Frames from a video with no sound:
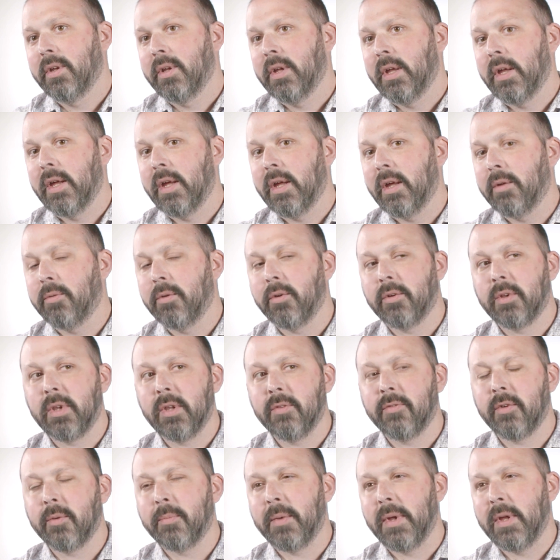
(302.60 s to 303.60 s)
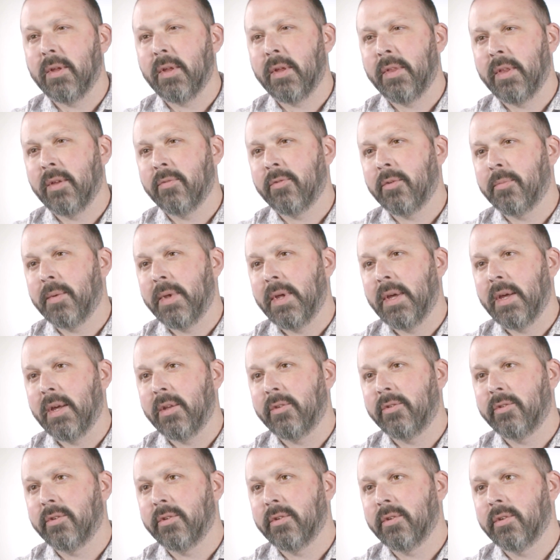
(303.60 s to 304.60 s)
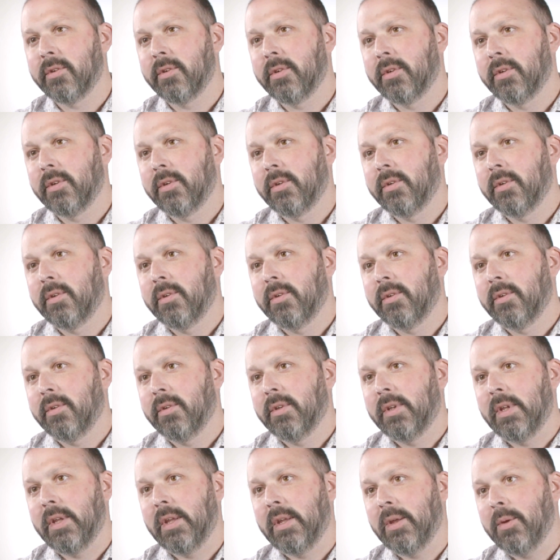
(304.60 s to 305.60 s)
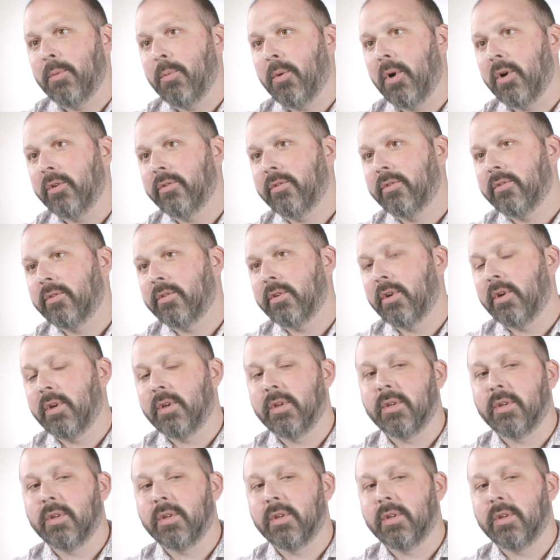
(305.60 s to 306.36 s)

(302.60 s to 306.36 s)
Luckily for me, I think for my age, it was.